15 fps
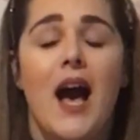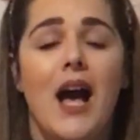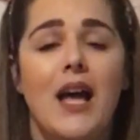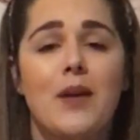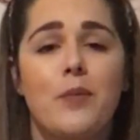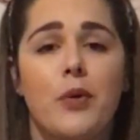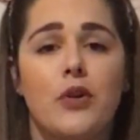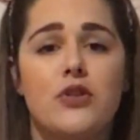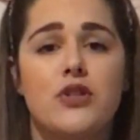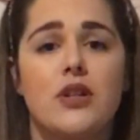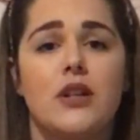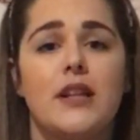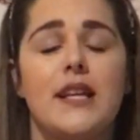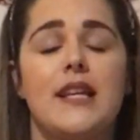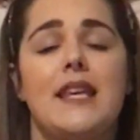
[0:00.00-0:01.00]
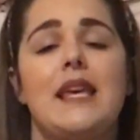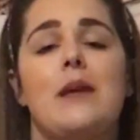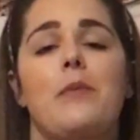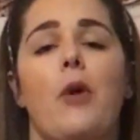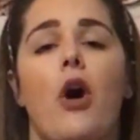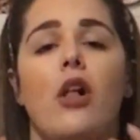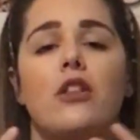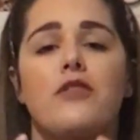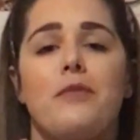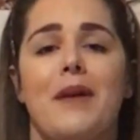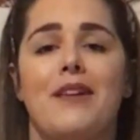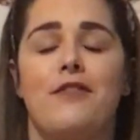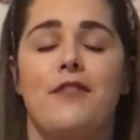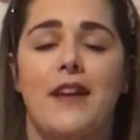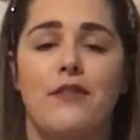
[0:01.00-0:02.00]
I personally keep all of
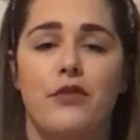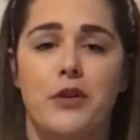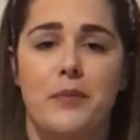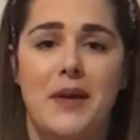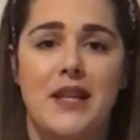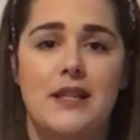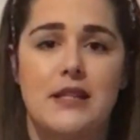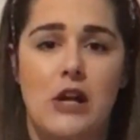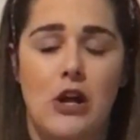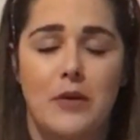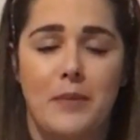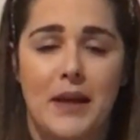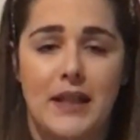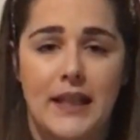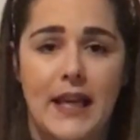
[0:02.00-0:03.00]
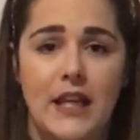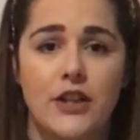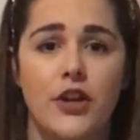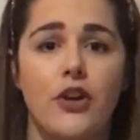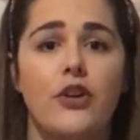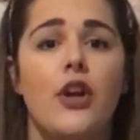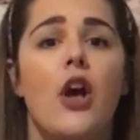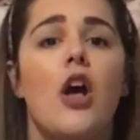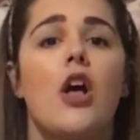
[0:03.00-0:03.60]
my favorite pins on my lanyard.